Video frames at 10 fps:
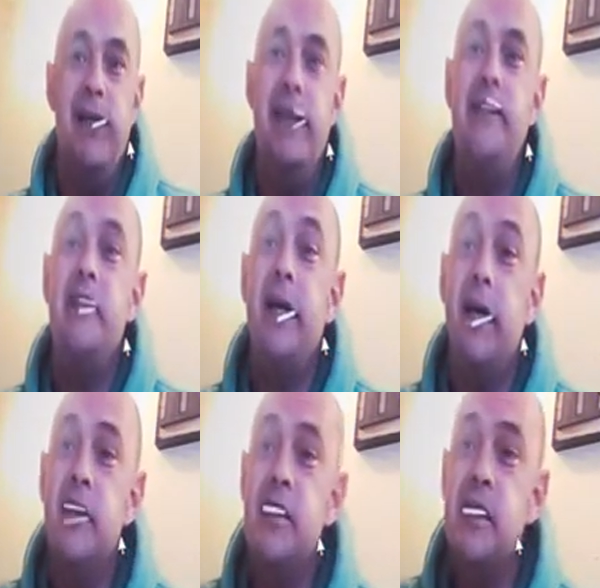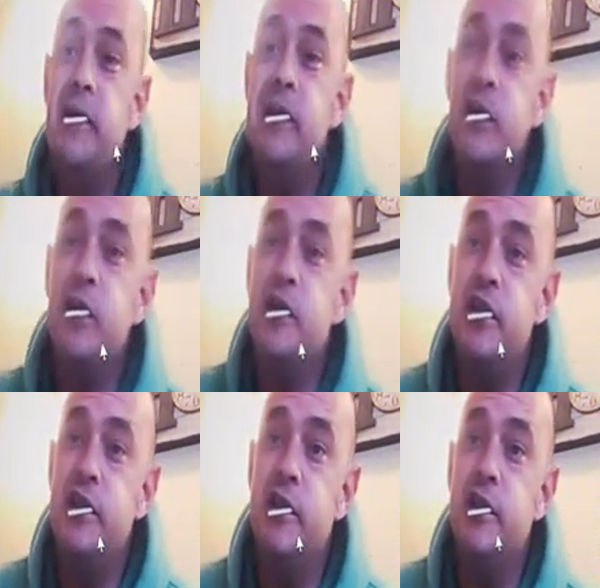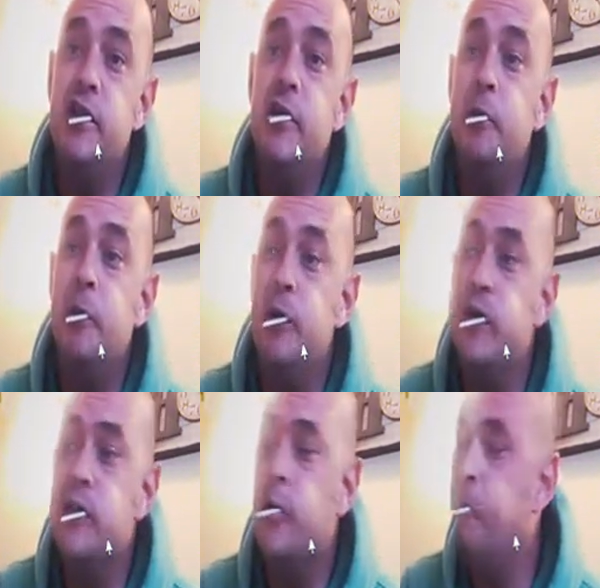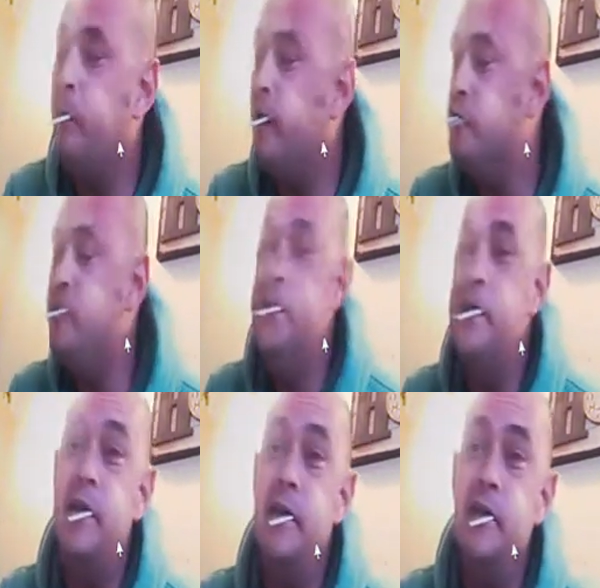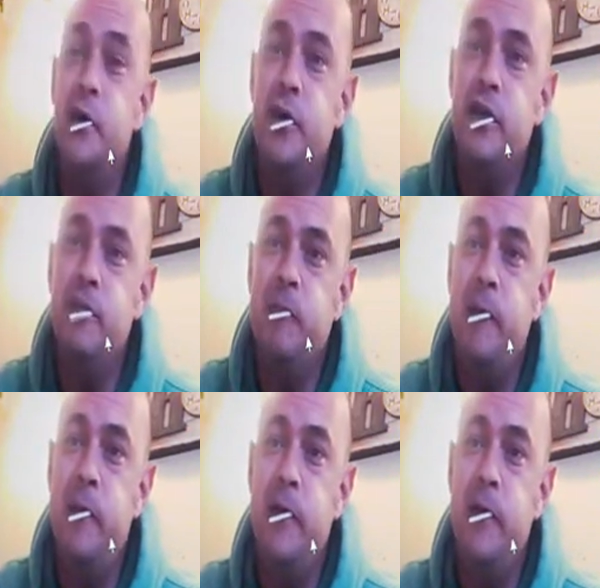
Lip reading: It does, because it's got batteries in it. I